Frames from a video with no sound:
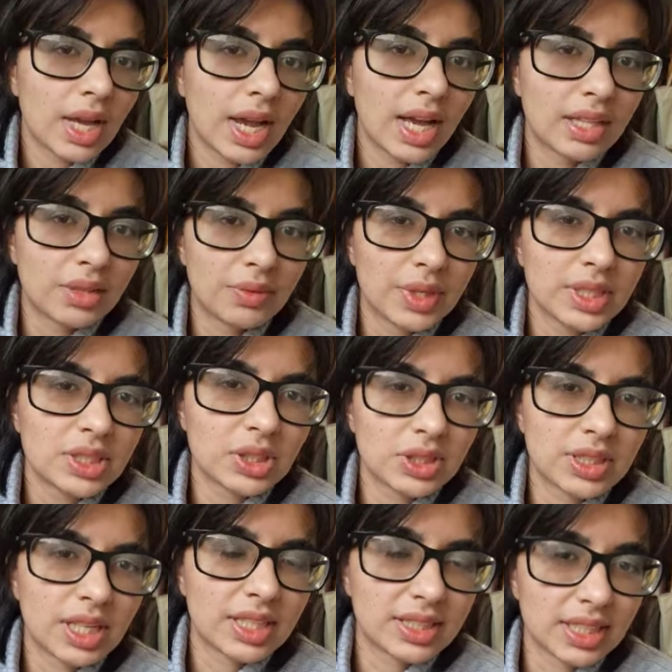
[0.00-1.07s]
and the research
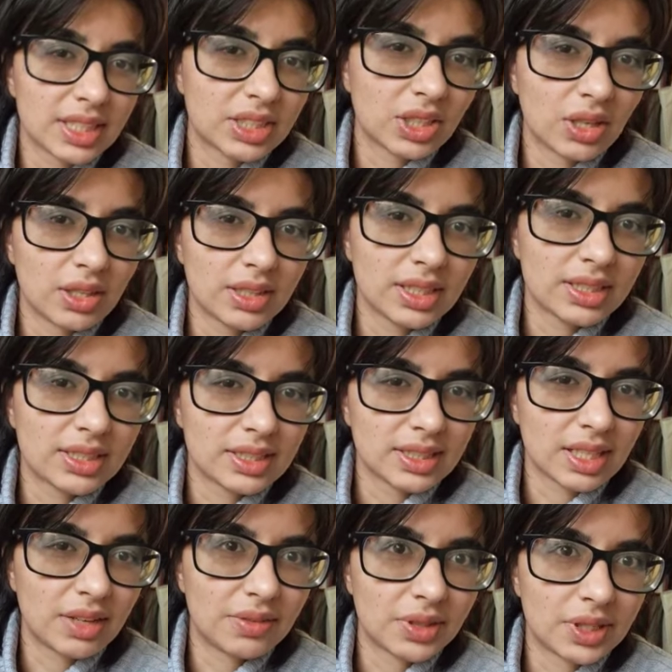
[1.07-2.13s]
that has led to all these
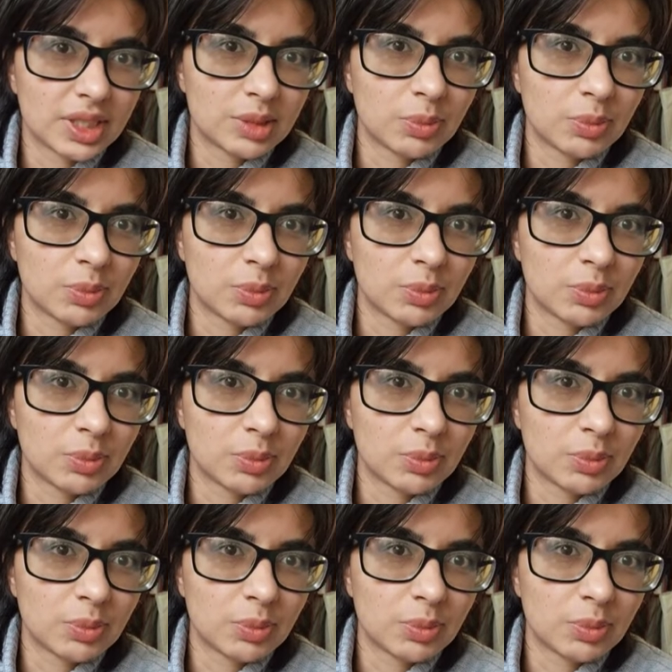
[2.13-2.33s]
discoveries